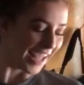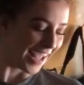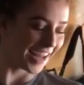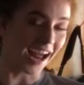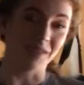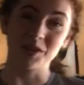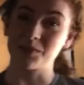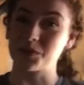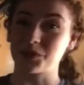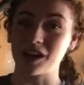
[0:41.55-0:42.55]
And I'm gonna
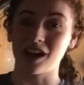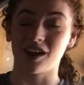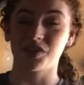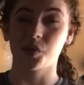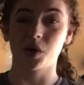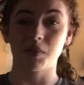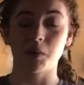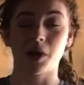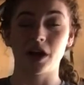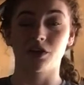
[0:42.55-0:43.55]
be reading off the warm
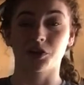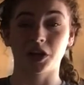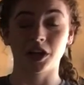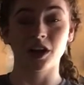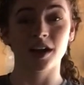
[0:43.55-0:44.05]
up right over here